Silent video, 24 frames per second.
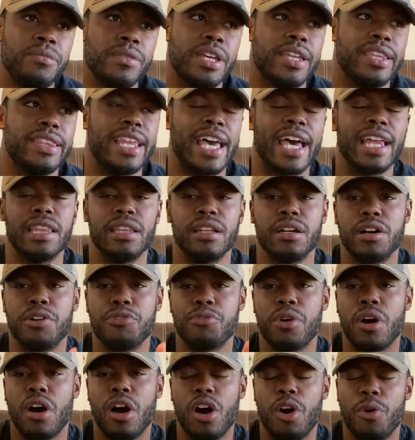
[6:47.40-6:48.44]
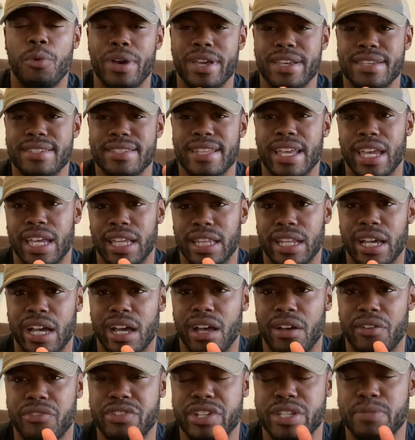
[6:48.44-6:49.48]
that love will always stay
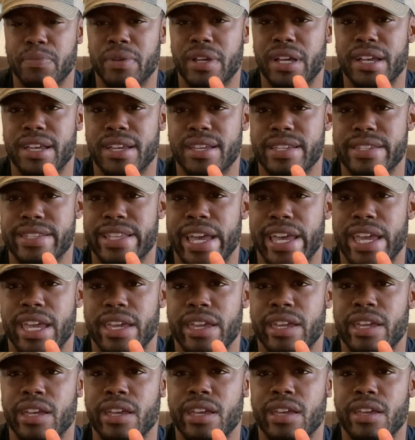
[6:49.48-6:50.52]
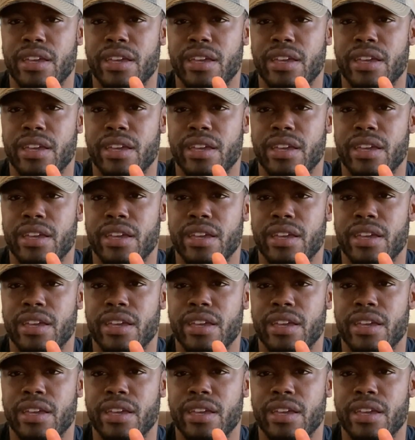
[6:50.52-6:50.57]
alive, just because they